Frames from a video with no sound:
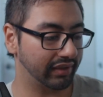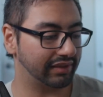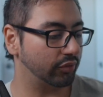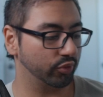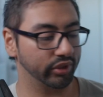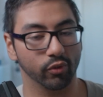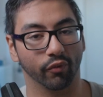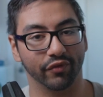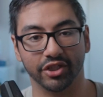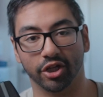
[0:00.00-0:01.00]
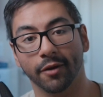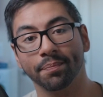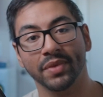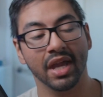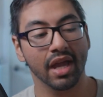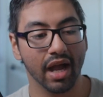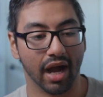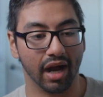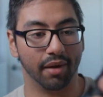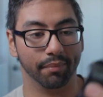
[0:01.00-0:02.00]
I thought that was a really cool feature.
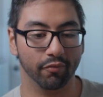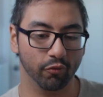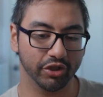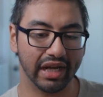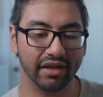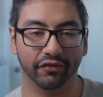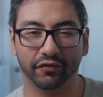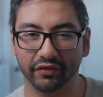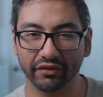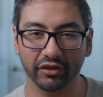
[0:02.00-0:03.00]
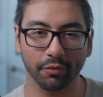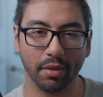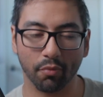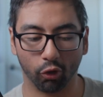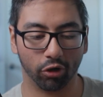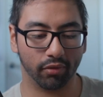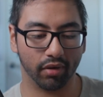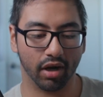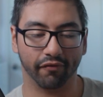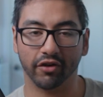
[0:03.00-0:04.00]
Which kind of gives a little bit more
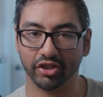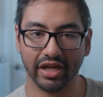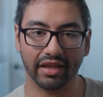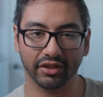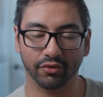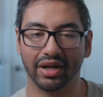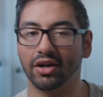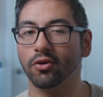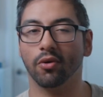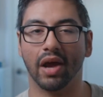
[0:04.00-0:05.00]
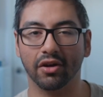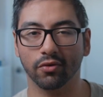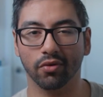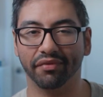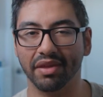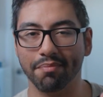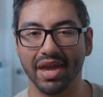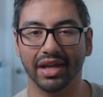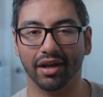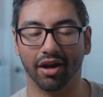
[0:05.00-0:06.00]
functionality to it. I don't know if they
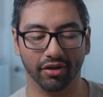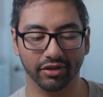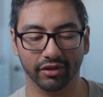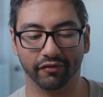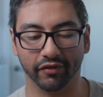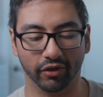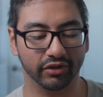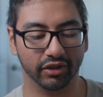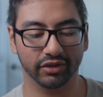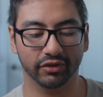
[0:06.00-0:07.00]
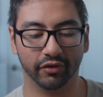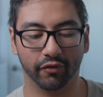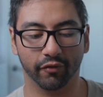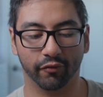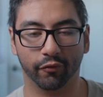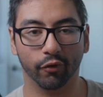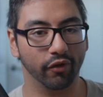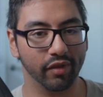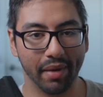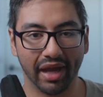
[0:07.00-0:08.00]
make other filters
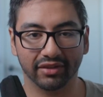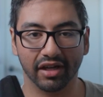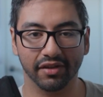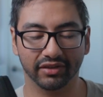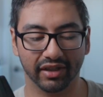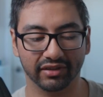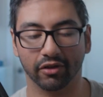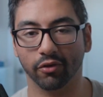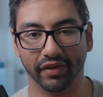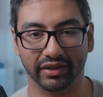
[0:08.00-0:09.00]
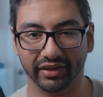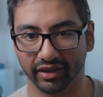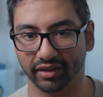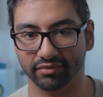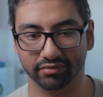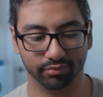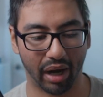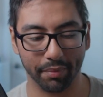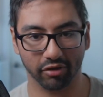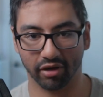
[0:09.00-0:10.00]
for the backside of this lens. I don't know if that's like a
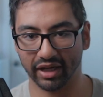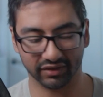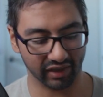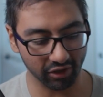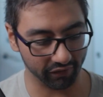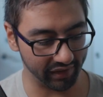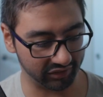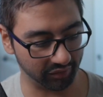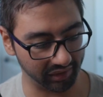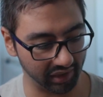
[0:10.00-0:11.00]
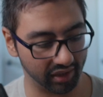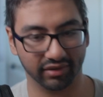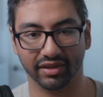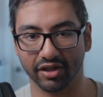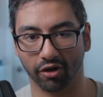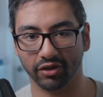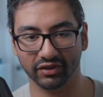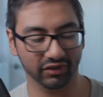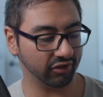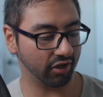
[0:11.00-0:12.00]
popularized thing or that's something that TT
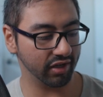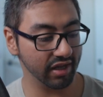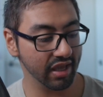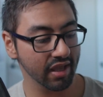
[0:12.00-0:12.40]
Artisan started.